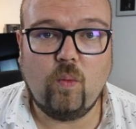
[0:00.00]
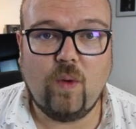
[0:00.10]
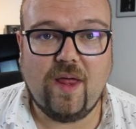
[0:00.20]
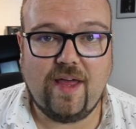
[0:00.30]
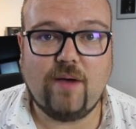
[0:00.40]

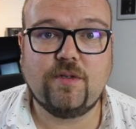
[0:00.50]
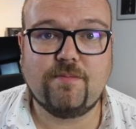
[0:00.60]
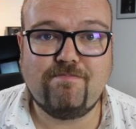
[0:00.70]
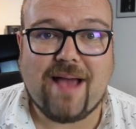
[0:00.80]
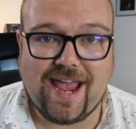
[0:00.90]
Well, that
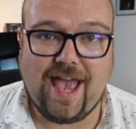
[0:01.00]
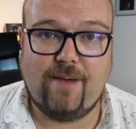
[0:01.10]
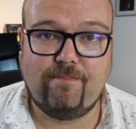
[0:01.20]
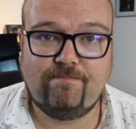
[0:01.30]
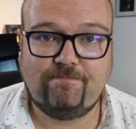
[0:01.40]
was
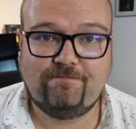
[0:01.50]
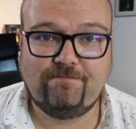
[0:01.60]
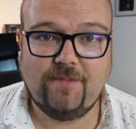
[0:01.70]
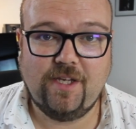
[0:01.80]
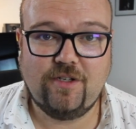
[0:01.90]
mayhem,
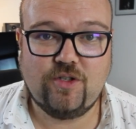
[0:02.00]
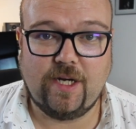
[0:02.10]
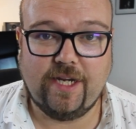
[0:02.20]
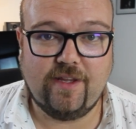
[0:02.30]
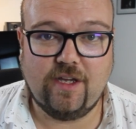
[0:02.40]

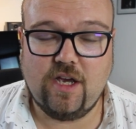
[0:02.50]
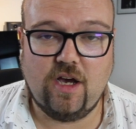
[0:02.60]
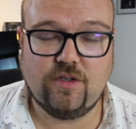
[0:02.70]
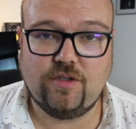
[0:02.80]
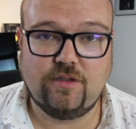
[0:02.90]
trying to get that
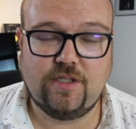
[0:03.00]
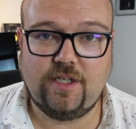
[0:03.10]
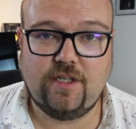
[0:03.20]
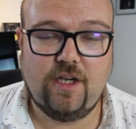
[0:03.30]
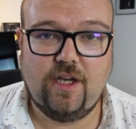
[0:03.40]
car
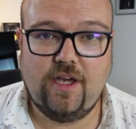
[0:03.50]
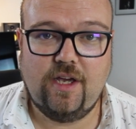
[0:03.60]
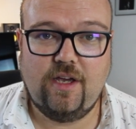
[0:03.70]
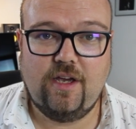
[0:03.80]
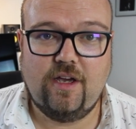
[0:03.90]
sorted.
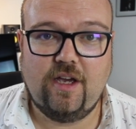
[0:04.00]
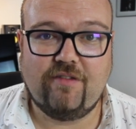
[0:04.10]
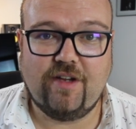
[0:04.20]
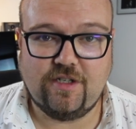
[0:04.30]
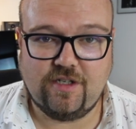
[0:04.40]

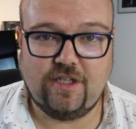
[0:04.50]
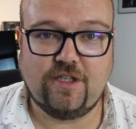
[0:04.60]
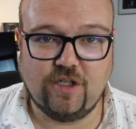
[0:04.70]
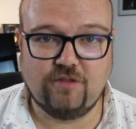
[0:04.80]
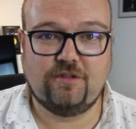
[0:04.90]
Eventually
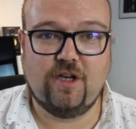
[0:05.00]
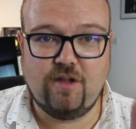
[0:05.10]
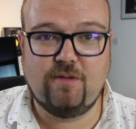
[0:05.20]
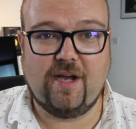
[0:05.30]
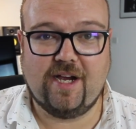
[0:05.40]
done,
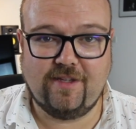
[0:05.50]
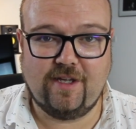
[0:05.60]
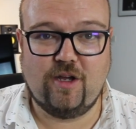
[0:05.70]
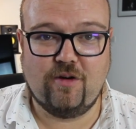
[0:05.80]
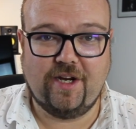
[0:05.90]
on the back of
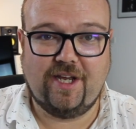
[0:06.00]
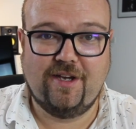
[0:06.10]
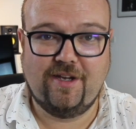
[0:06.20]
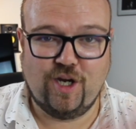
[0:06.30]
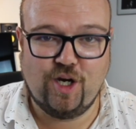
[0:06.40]
that
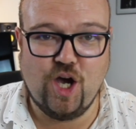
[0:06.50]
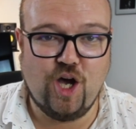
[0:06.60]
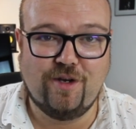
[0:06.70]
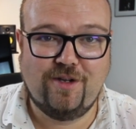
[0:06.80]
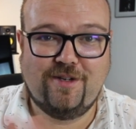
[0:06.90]
lorry and
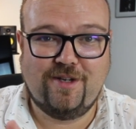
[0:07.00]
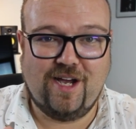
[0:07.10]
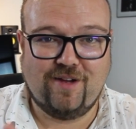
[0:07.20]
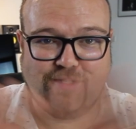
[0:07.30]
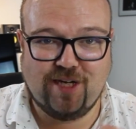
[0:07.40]
gone.
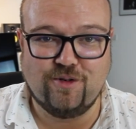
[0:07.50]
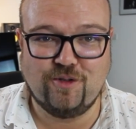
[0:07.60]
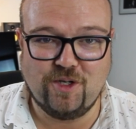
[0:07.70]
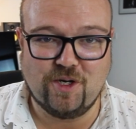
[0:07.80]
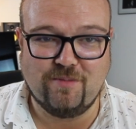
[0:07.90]
I've signed
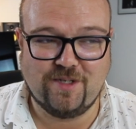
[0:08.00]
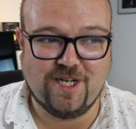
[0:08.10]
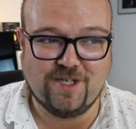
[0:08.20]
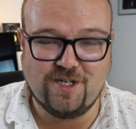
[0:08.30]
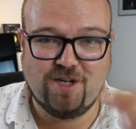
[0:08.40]
all the
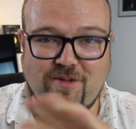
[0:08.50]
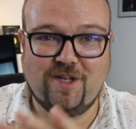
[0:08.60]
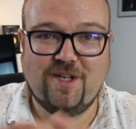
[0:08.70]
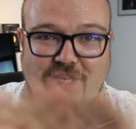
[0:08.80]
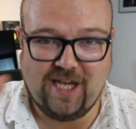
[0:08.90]
documentation
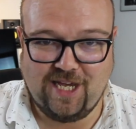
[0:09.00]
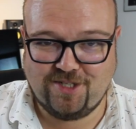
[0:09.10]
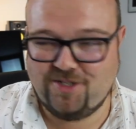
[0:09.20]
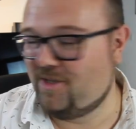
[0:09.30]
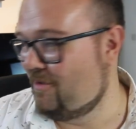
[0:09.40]
over,
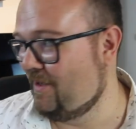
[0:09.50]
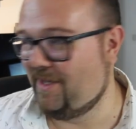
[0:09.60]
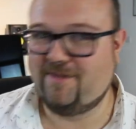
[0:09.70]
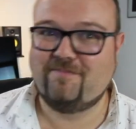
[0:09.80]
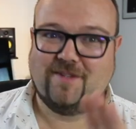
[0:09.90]
it's done
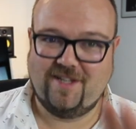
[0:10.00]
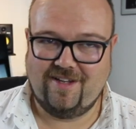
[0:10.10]
with.